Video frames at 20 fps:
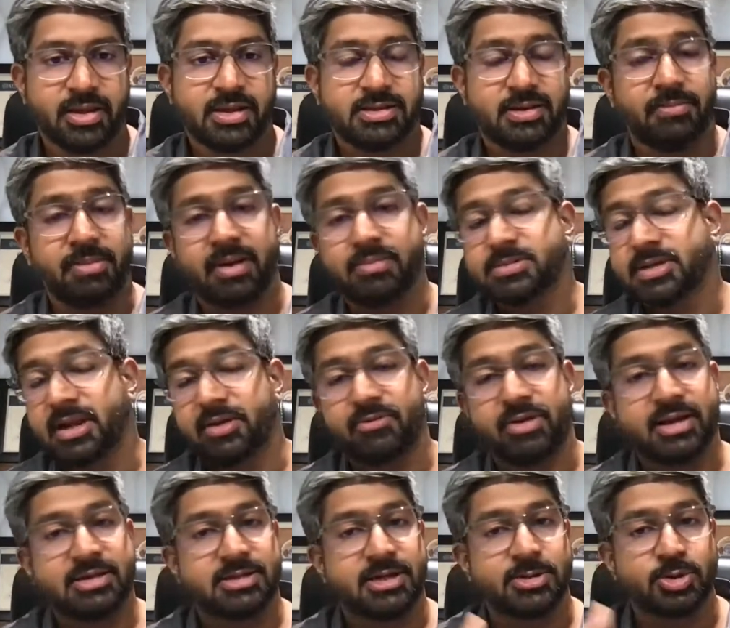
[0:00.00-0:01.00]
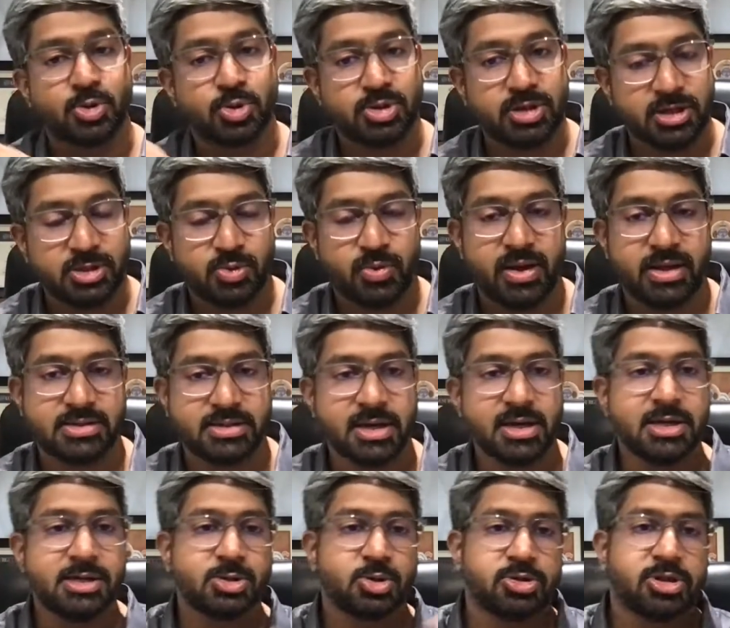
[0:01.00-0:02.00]
Sometimes it even extends to 6 weeks.
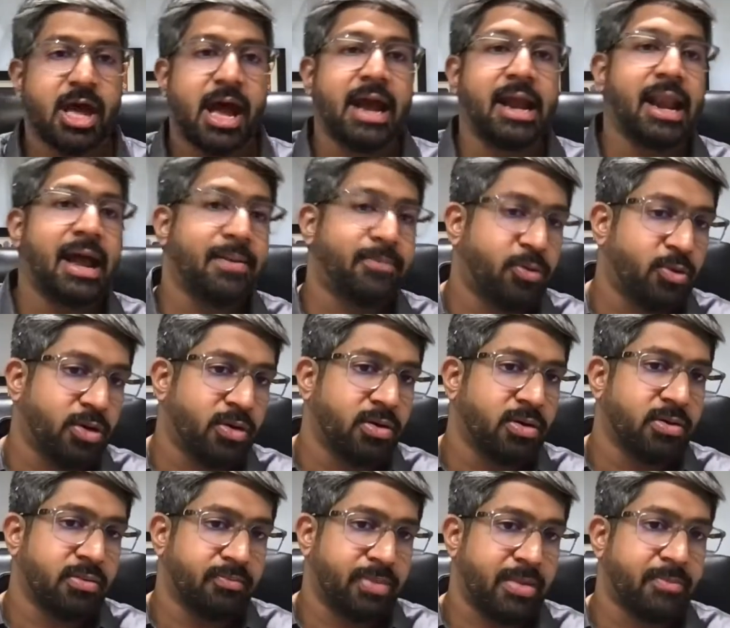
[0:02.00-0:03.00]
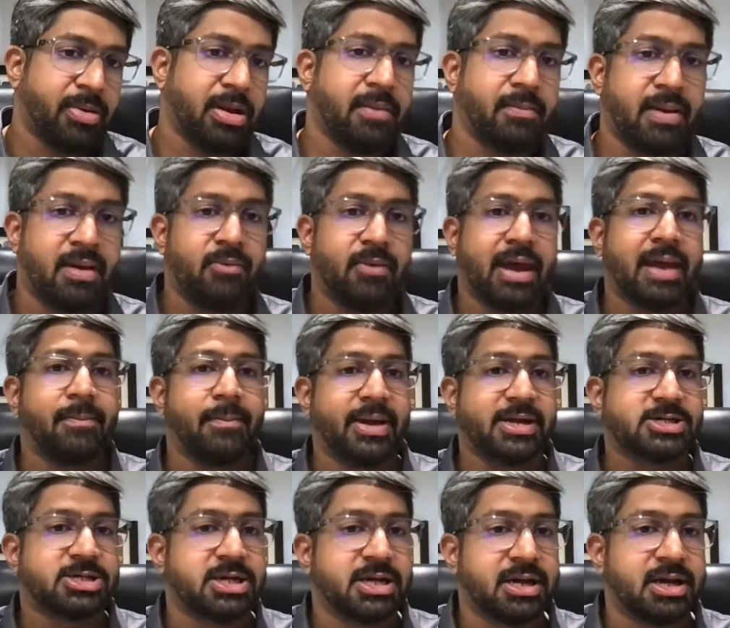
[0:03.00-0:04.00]
So thigh lipo, people be very
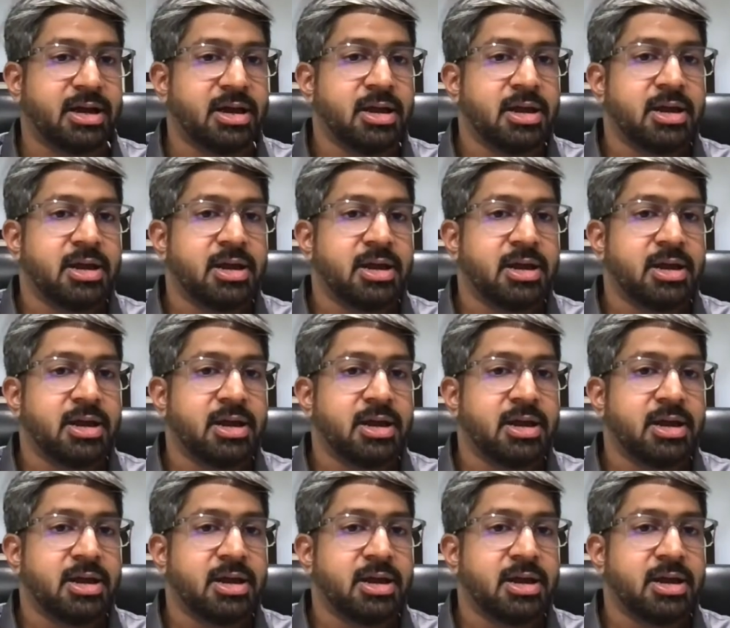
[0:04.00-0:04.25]
patient.